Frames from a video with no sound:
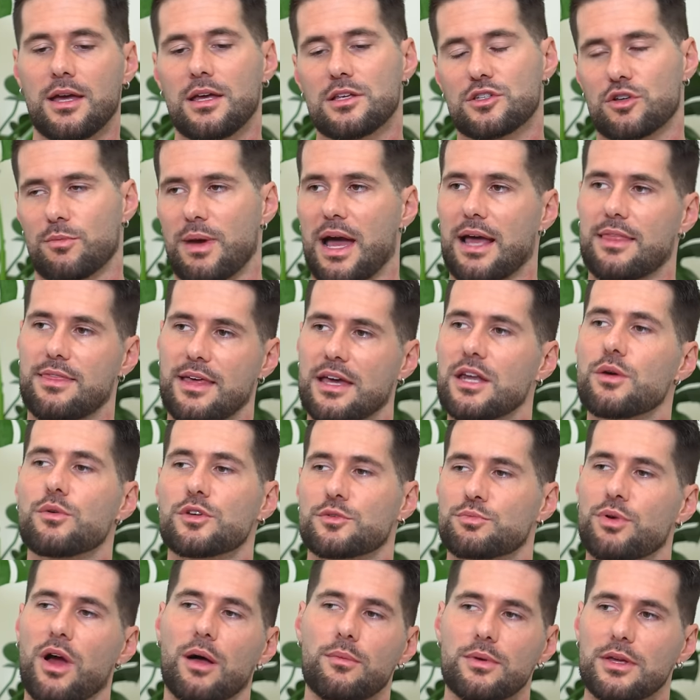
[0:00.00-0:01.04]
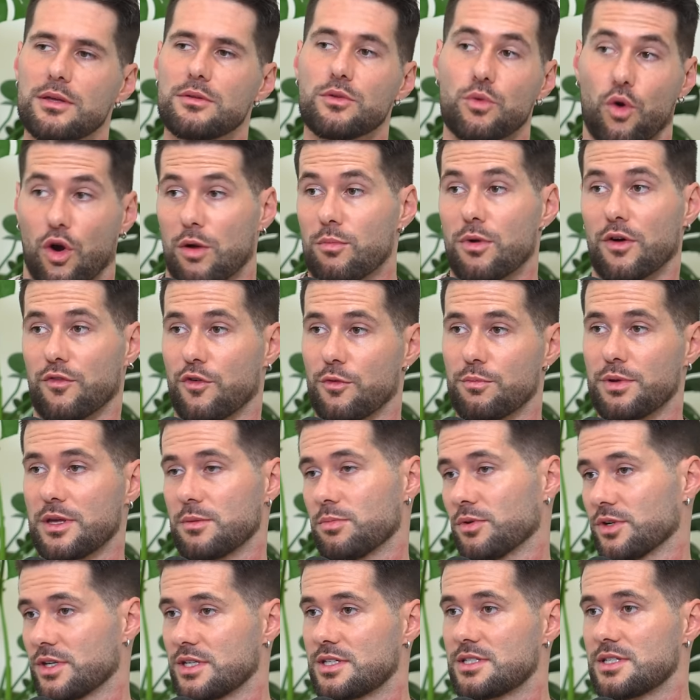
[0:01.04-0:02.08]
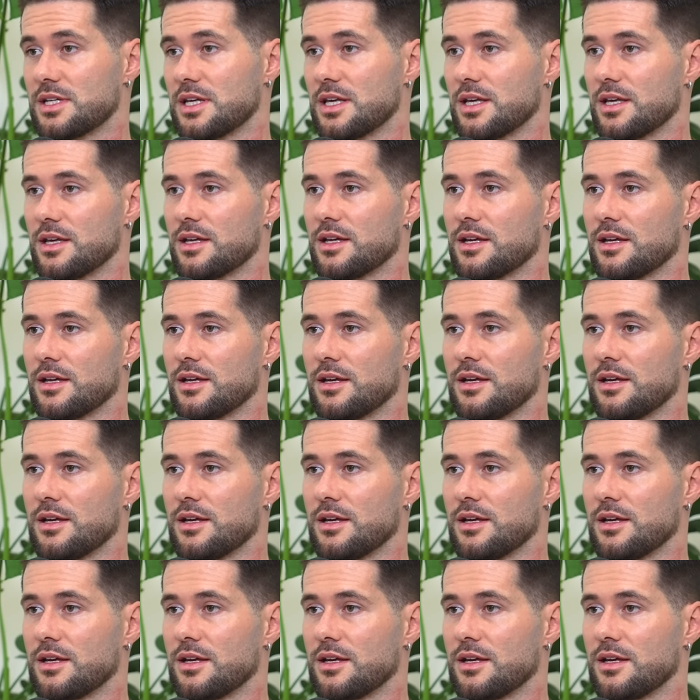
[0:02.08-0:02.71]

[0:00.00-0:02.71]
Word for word: So back then, it was probably normal for people to see